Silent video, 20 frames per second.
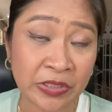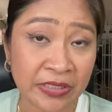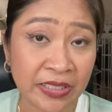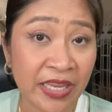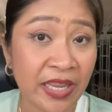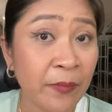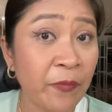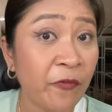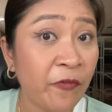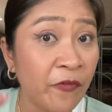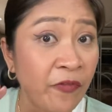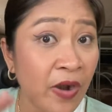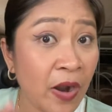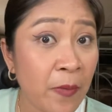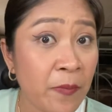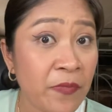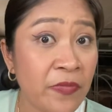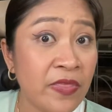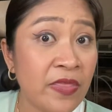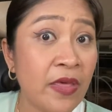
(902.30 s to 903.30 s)
name
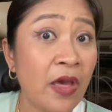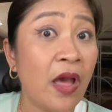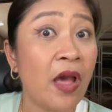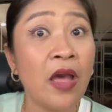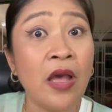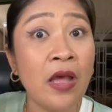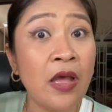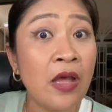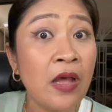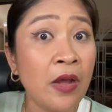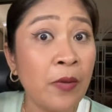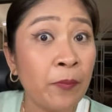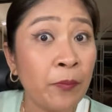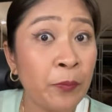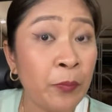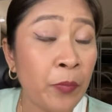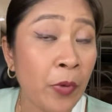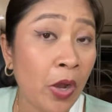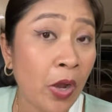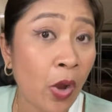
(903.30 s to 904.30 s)
from the
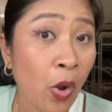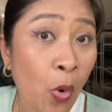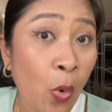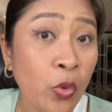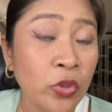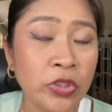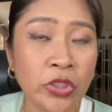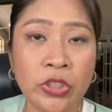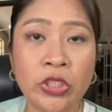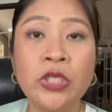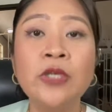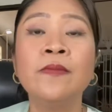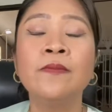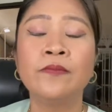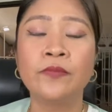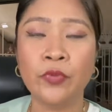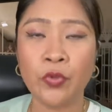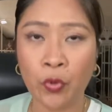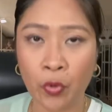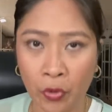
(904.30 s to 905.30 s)
older
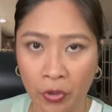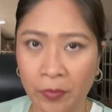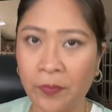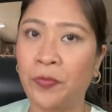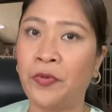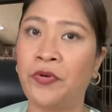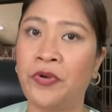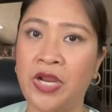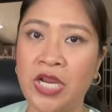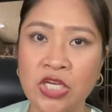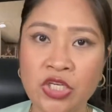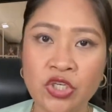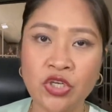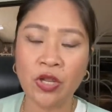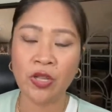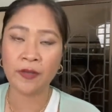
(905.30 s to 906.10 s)
corporation.